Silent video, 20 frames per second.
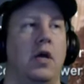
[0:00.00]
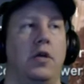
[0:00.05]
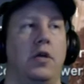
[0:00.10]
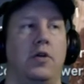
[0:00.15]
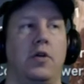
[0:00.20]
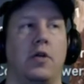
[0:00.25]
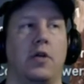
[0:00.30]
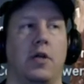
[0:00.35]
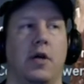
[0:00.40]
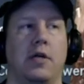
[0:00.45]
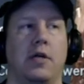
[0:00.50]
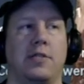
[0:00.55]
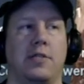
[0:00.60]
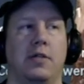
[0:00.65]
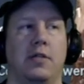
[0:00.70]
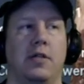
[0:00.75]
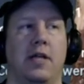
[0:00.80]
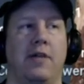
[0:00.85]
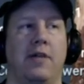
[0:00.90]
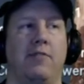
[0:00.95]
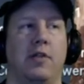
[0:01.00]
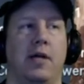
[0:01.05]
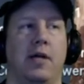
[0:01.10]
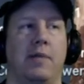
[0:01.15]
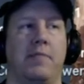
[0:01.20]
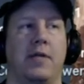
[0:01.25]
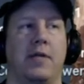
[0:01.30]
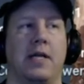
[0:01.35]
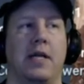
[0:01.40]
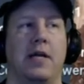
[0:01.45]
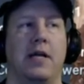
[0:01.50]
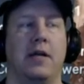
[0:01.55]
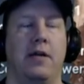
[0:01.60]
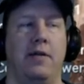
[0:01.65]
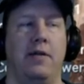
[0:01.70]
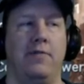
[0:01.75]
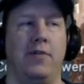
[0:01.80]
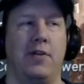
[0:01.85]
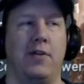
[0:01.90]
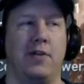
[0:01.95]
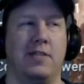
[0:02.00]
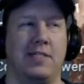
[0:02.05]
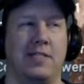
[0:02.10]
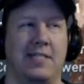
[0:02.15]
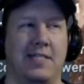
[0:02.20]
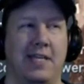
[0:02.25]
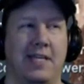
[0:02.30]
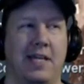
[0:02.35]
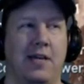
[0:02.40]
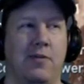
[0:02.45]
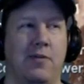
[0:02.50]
You can also level up the gear if you can see